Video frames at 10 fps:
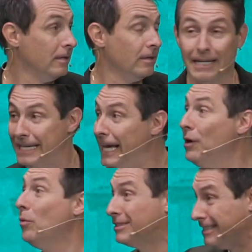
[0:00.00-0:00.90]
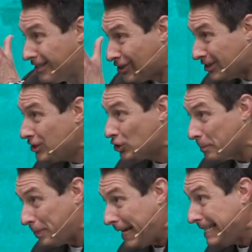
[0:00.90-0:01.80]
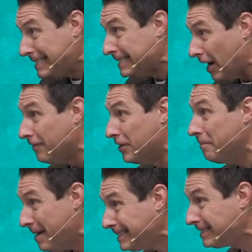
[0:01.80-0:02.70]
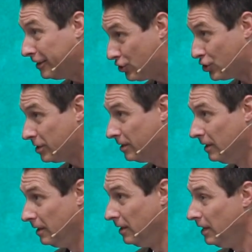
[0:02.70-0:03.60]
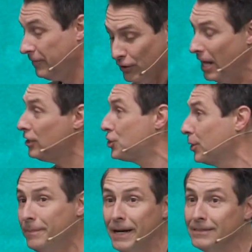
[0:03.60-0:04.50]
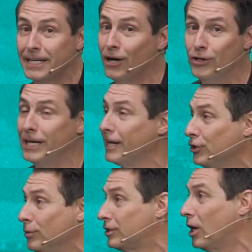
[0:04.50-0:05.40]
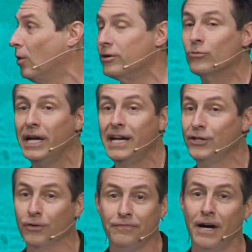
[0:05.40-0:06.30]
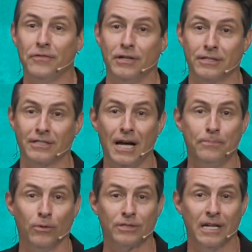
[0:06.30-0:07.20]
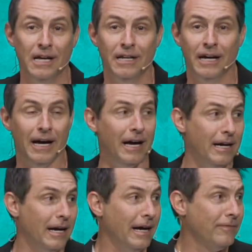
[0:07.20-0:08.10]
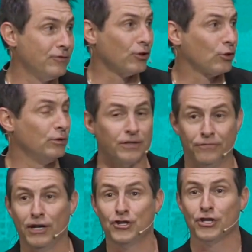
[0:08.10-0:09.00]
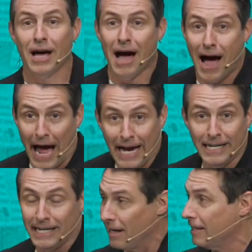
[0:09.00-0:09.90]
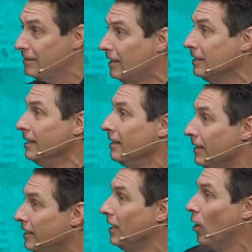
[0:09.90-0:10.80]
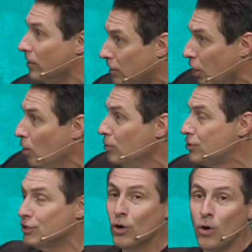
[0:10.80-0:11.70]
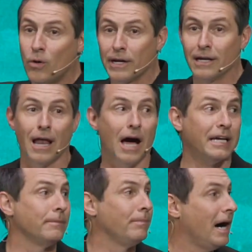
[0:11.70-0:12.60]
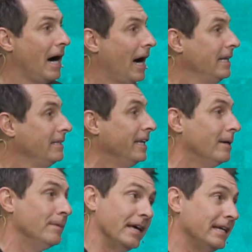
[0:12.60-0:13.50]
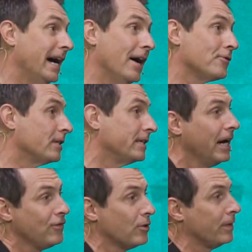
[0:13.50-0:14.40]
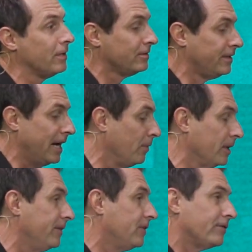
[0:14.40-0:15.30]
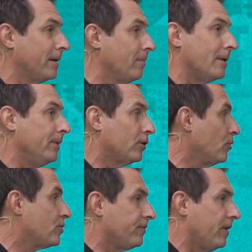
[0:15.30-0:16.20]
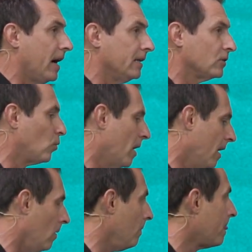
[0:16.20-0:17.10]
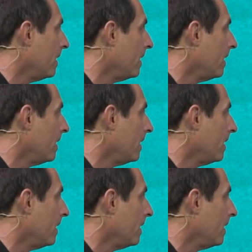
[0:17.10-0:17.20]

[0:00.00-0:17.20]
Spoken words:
Like, he was the centerpiece of the message. If you're not sure about that, all you got to do is go and read. You'll find the disciples after the crucifixion hiding. Like, they go and close the door and lock it behind them, and they gather together because they believe that they might be crucified as well.